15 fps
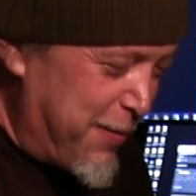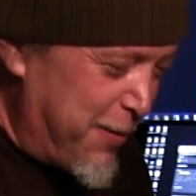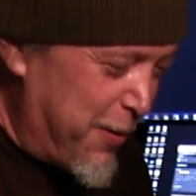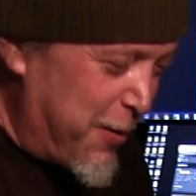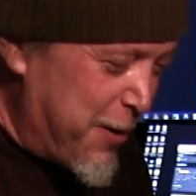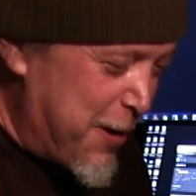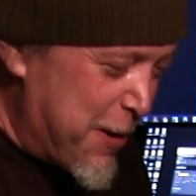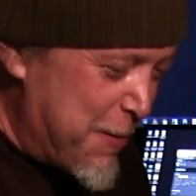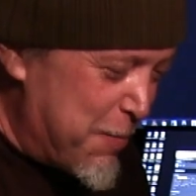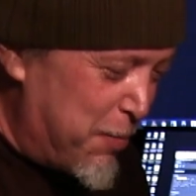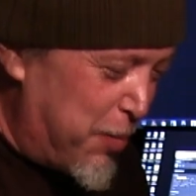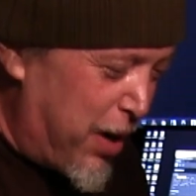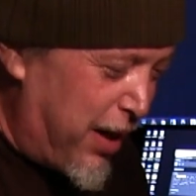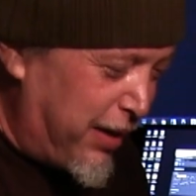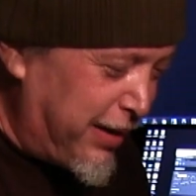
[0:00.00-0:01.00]
Hold on,
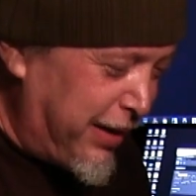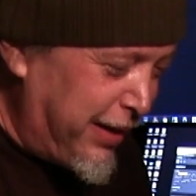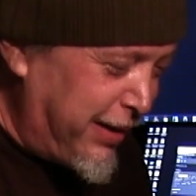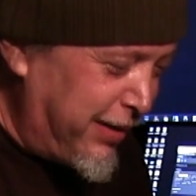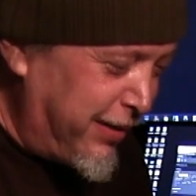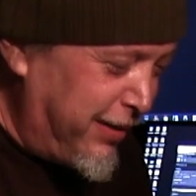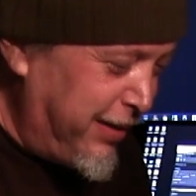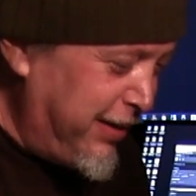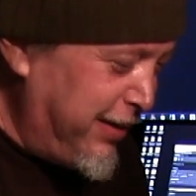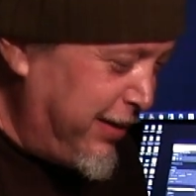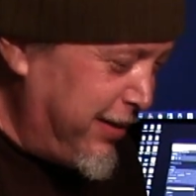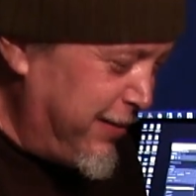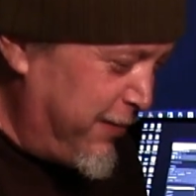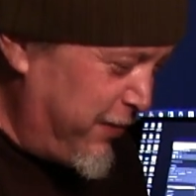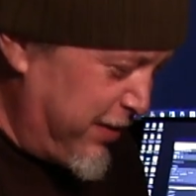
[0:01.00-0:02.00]

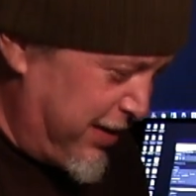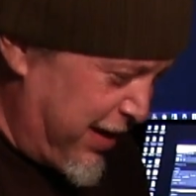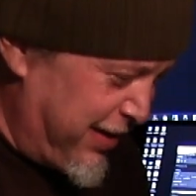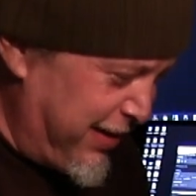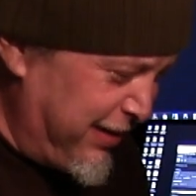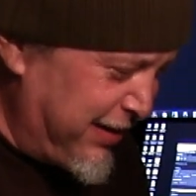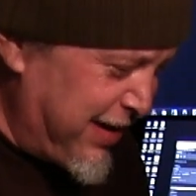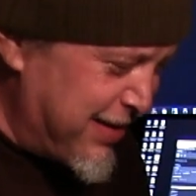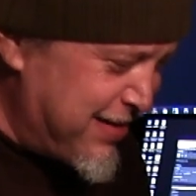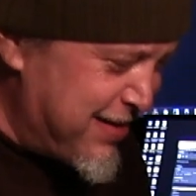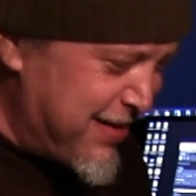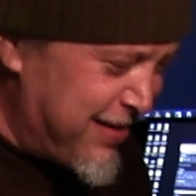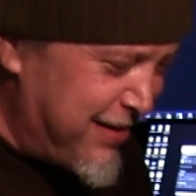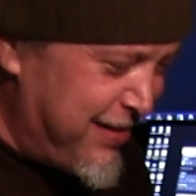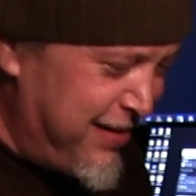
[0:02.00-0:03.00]
bogglingly. I think that's
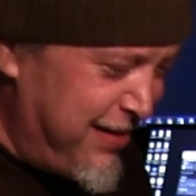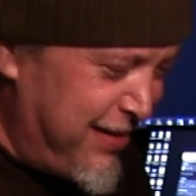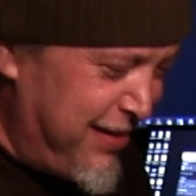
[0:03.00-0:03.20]
it.